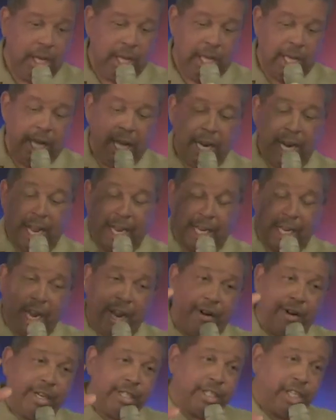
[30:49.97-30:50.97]
And I
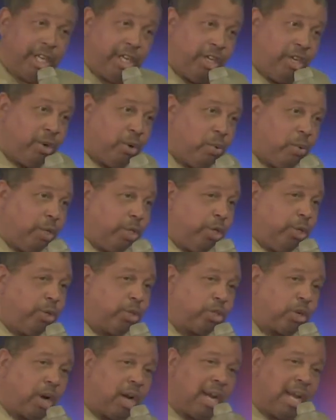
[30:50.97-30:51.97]
guarantee you, when you
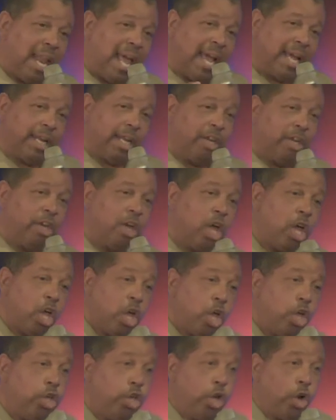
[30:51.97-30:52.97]
start lining
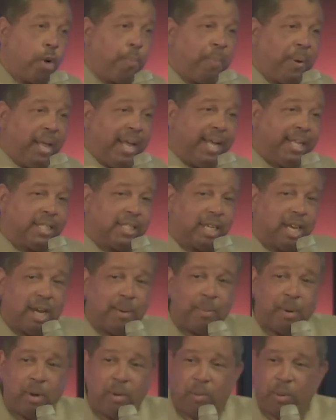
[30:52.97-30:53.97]
your plans up
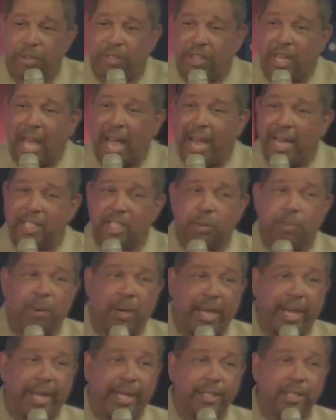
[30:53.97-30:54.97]
with God's
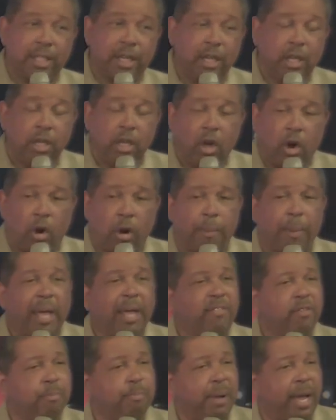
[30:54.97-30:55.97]
plans, or
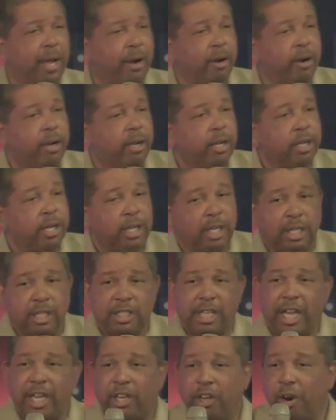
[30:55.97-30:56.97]
even better,
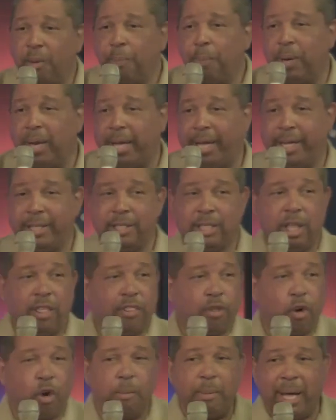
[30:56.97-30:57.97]
take your plans, throw
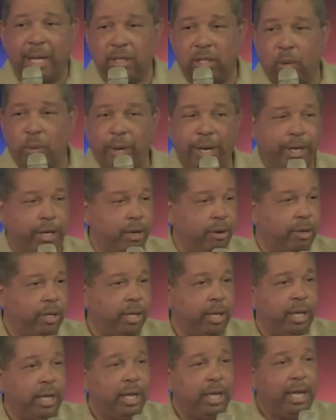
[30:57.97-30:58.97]
them out the window,
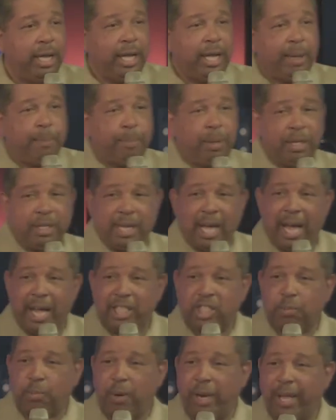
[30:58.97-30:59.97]
put God's
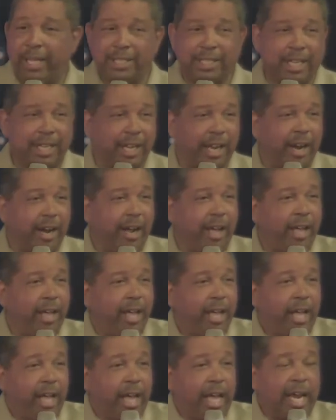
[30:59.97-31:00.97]
plans in there,
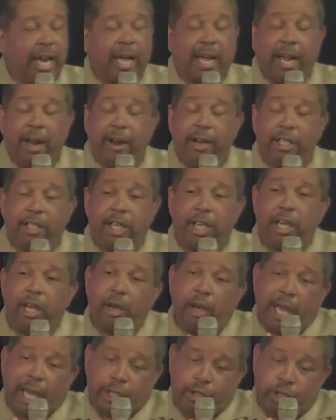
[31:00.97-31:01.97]
and I guarantee you,
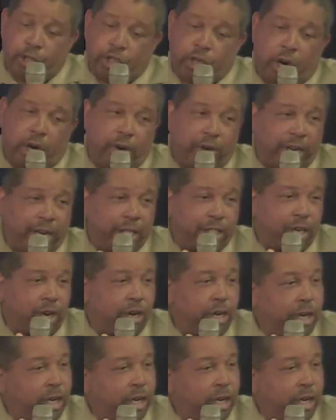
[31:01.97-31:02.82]
as you start on that journey,